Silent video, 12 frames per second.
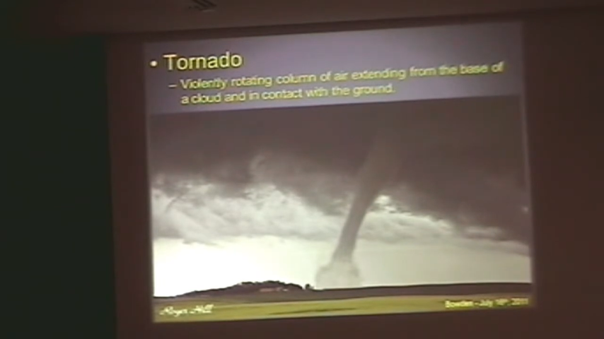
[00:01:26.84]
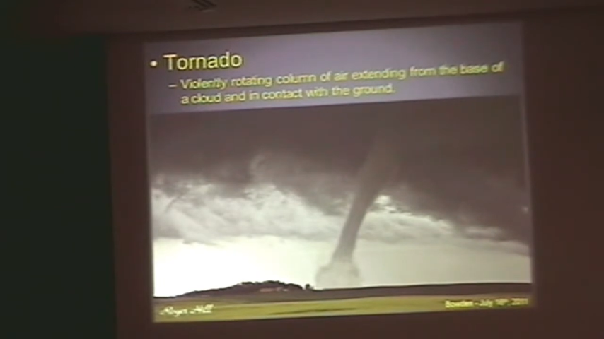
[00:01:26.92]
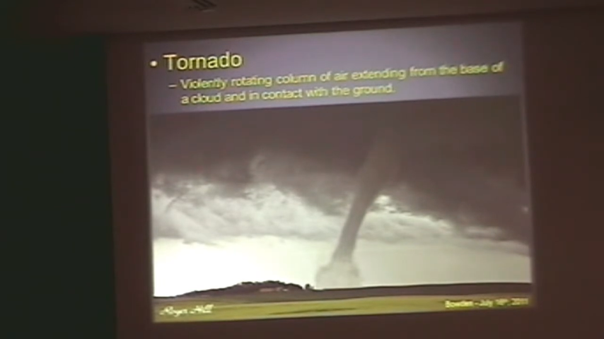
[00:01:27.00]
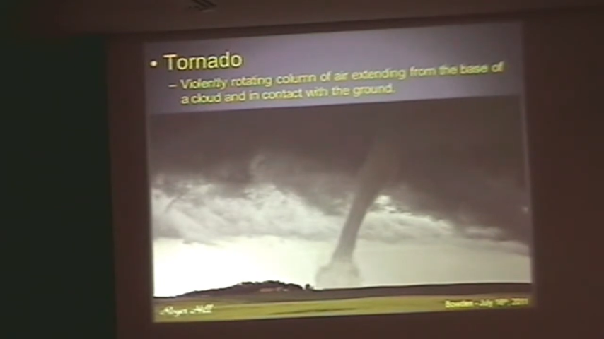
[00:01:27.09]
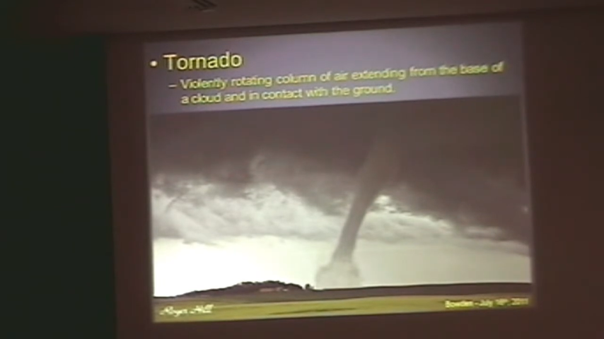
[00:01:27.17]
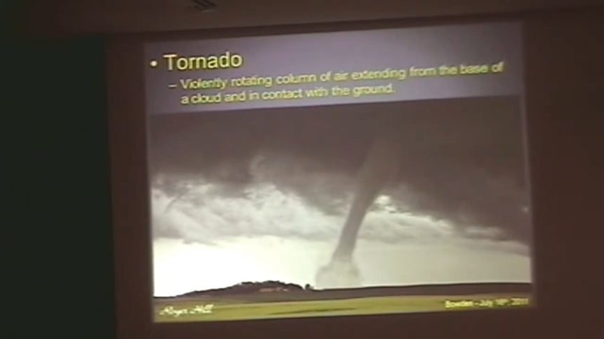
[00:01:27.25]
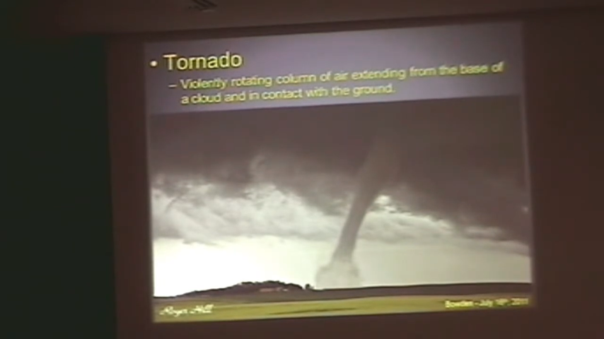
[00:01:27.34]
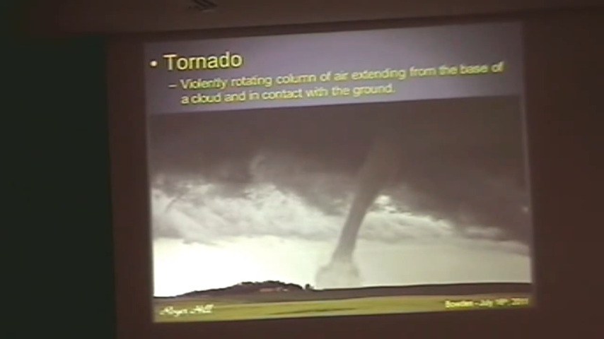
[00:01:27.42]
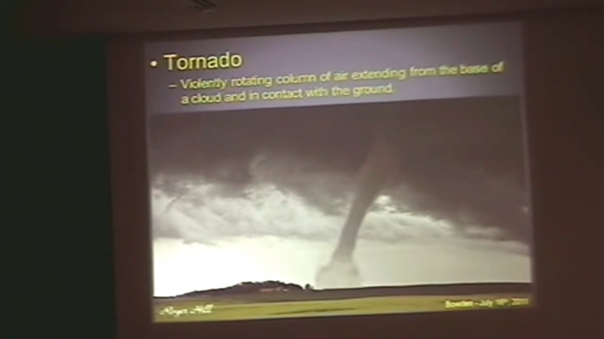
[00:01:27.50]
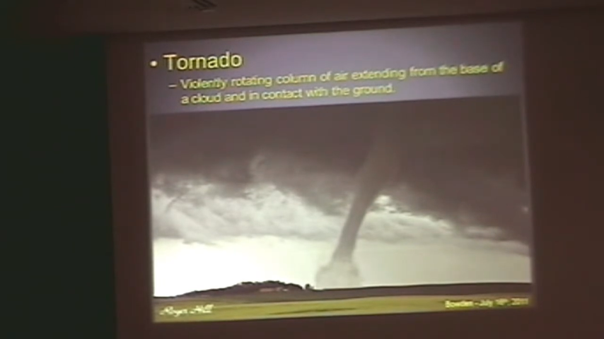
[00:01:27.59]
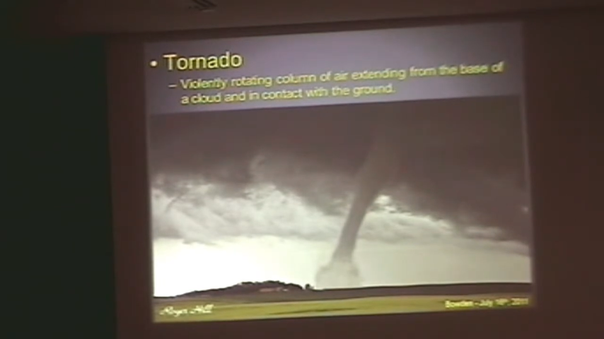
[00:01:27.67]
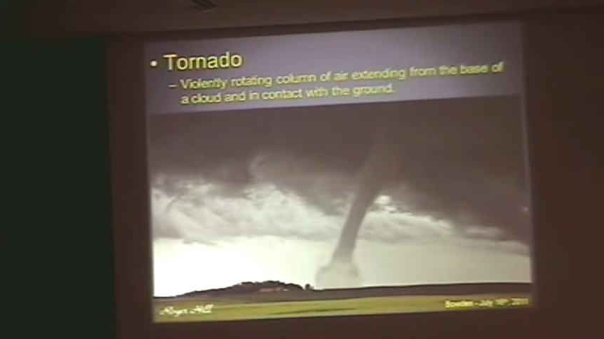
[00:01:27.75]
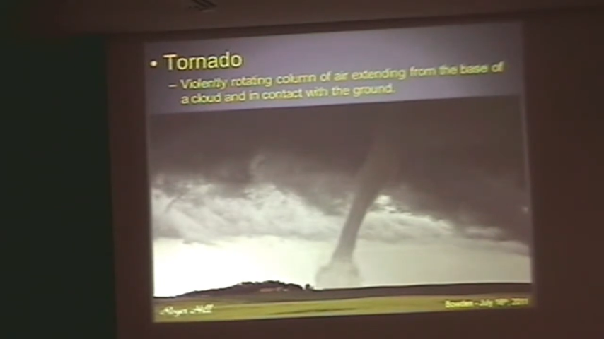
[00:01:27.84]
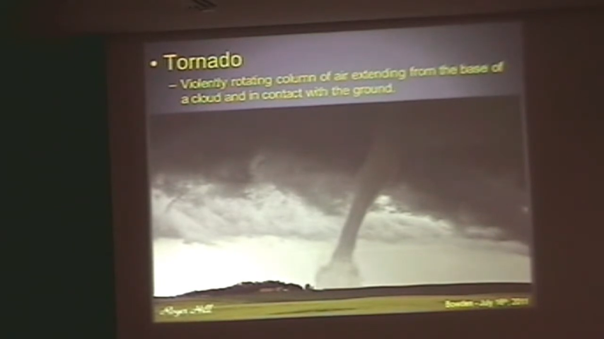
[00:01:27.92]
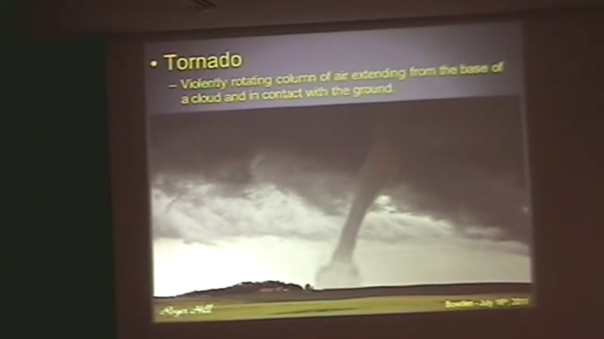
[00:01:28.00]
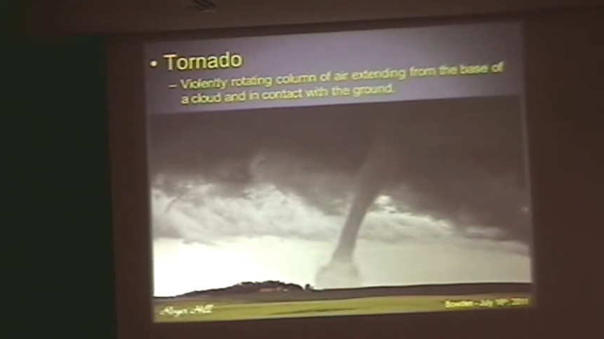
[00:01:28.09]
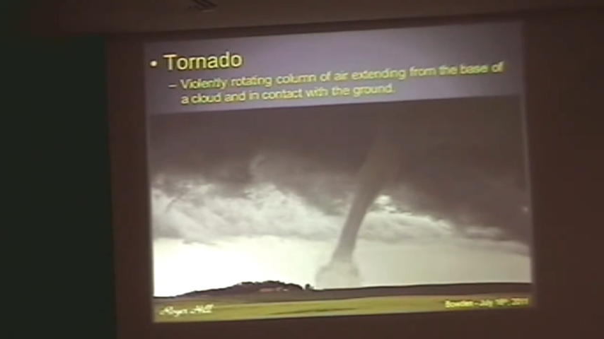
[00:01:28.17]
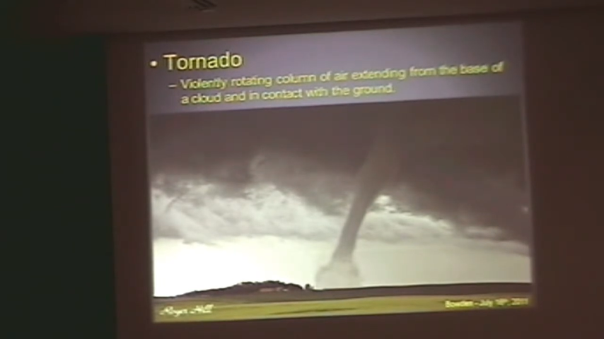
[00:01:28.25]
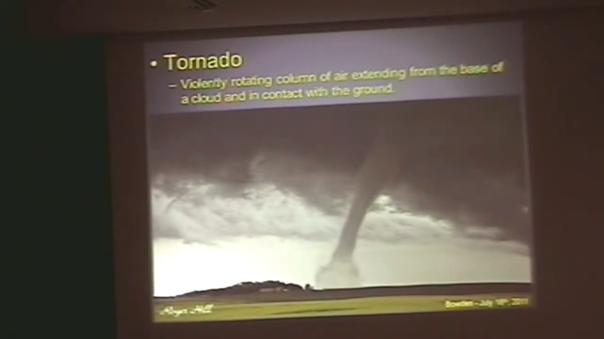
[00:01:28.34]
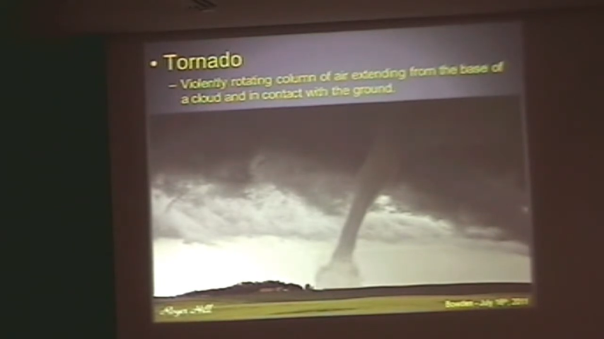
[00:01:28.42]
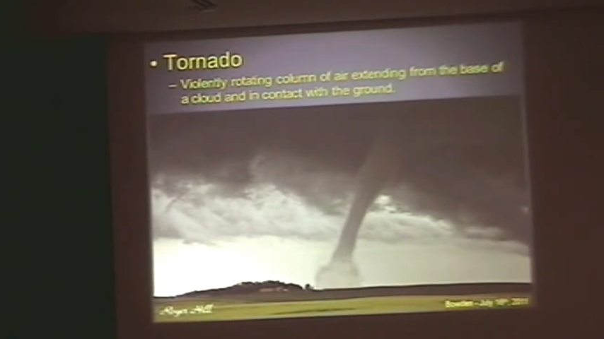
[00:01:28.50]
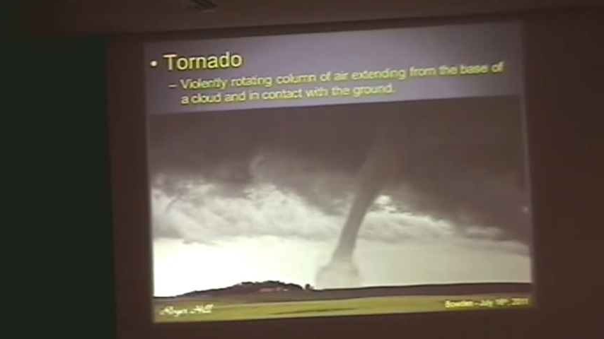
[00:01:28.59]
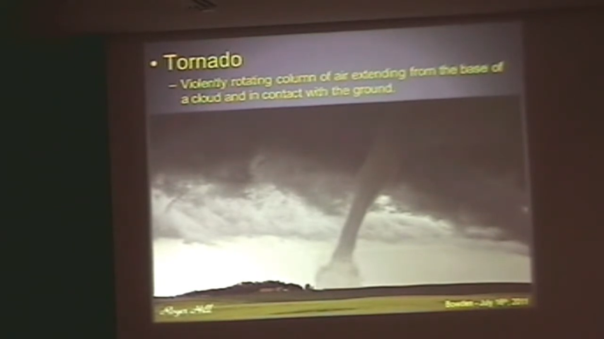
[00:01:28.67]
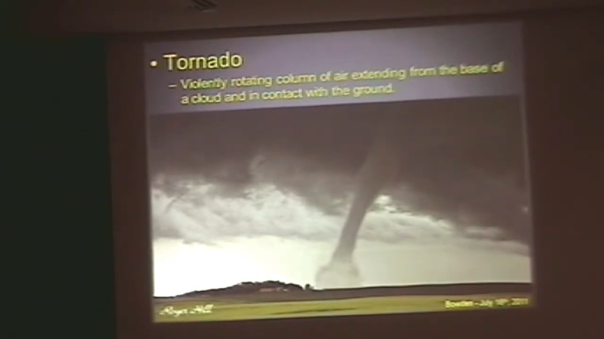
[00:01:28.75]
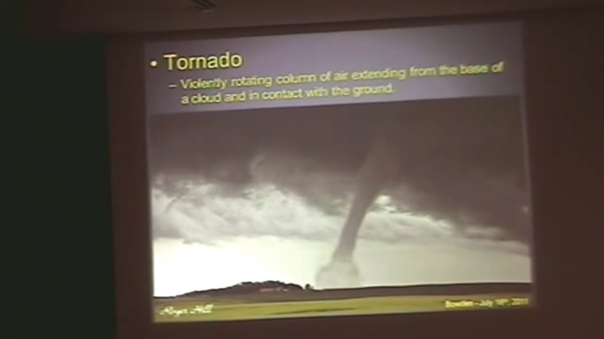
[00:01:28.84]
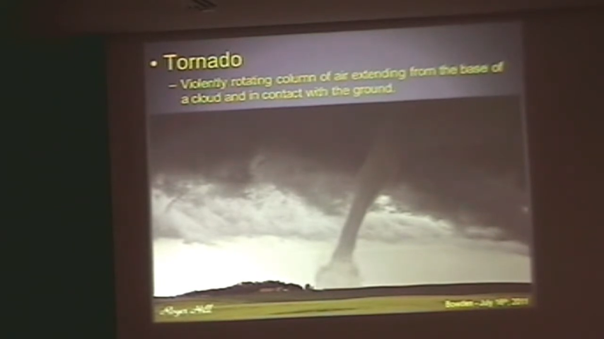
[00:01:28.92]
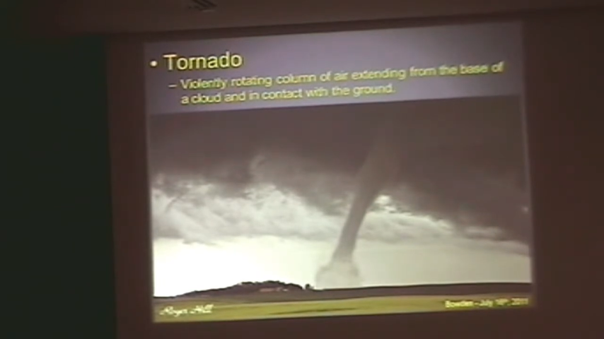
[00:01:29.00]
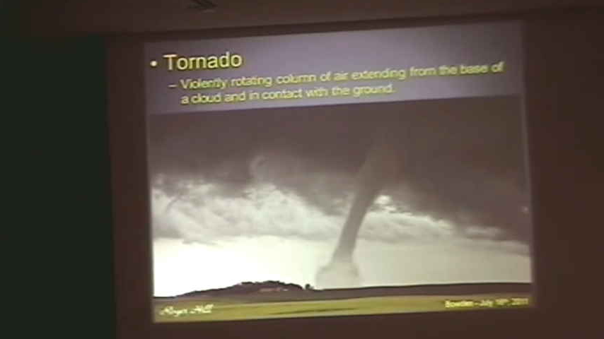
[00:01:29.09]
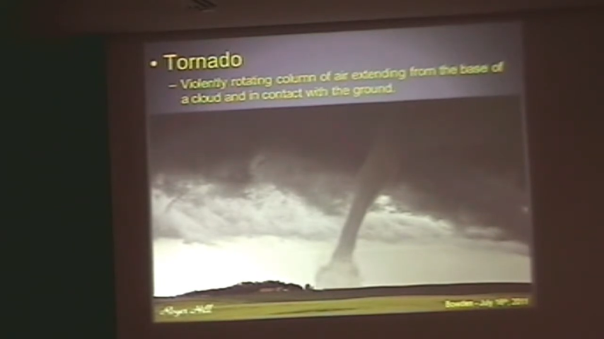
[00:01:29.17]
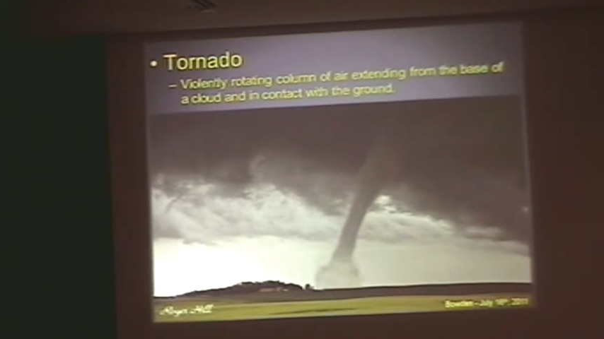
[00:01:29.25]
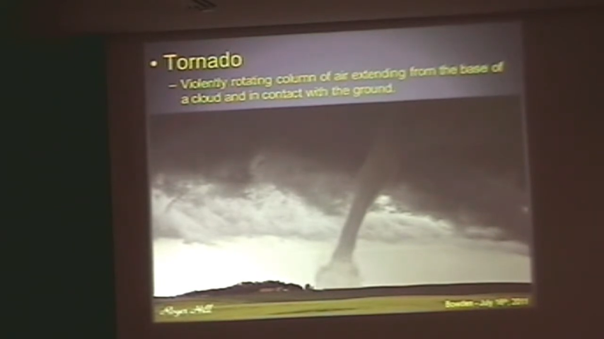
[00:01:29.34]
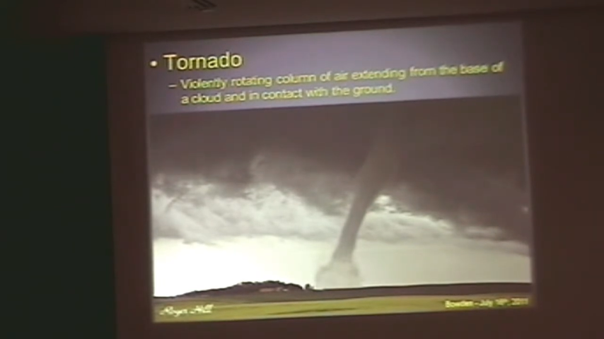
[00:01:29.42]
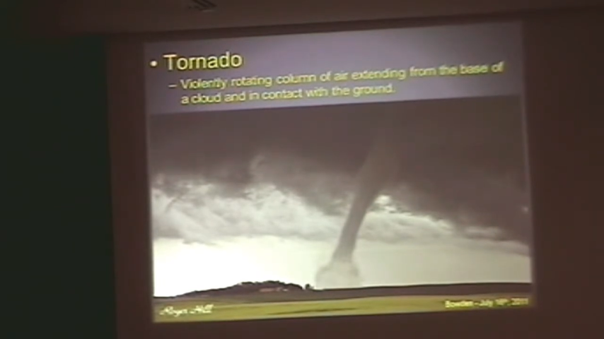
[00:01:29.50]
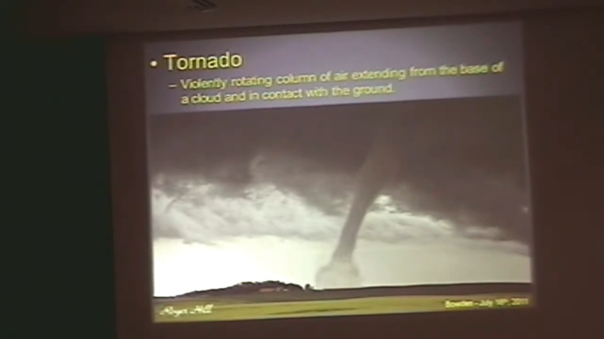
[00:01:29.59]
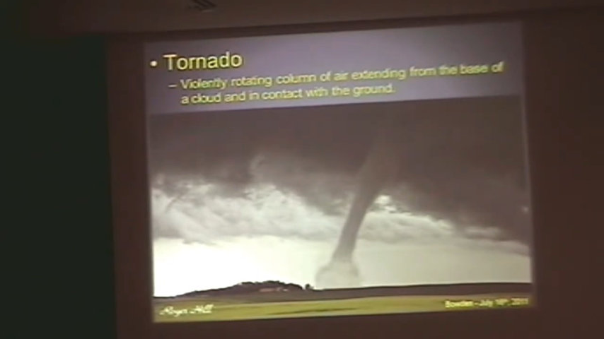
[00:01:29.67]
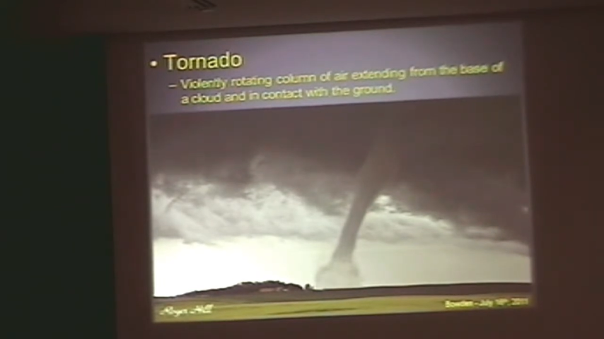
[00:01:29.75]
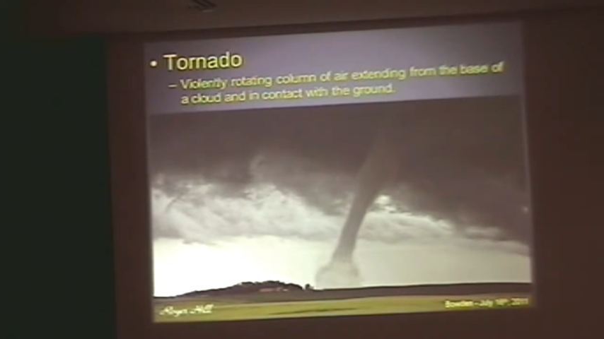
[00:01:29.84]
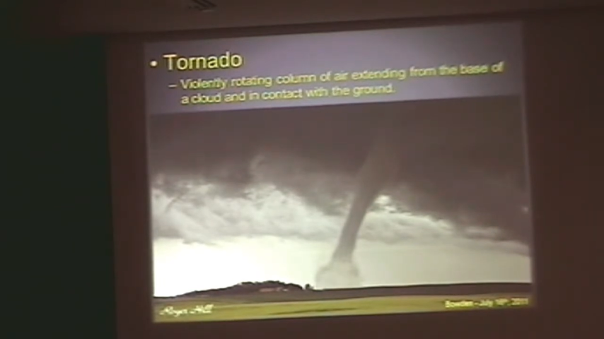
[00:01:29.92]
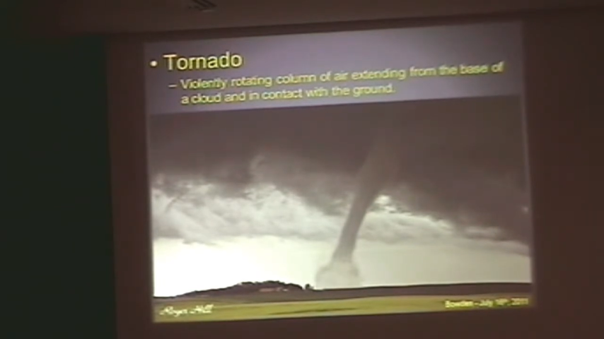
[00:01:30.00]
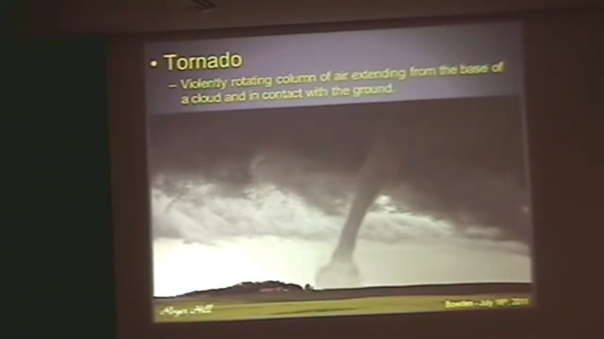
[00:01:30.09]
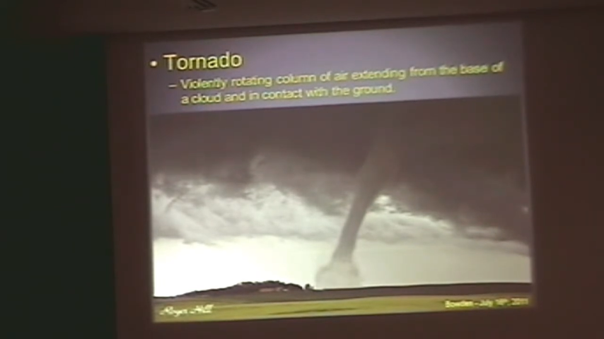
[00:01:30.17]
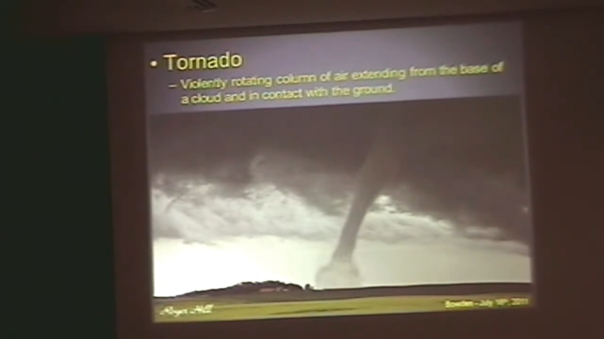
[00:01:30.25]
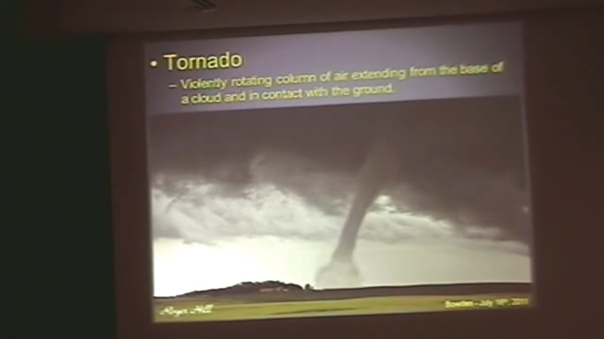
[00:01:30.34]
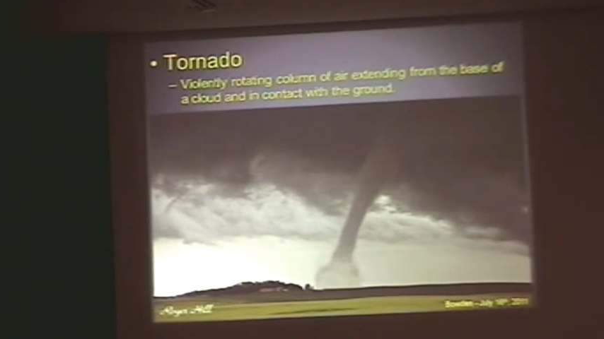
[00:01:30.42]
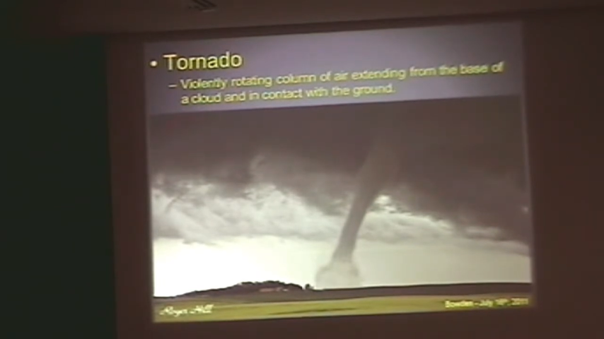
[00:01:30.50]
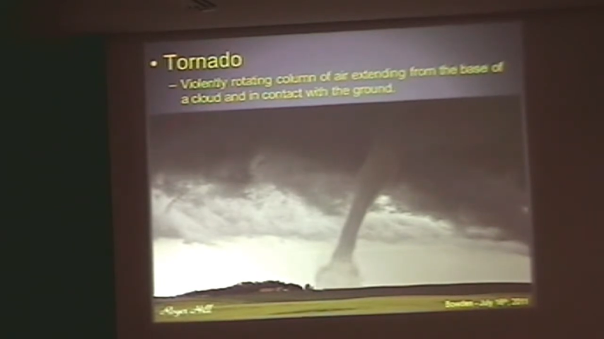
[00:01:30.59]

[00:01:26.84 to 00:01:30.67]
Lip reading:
No face is visible, so there are no lips to read.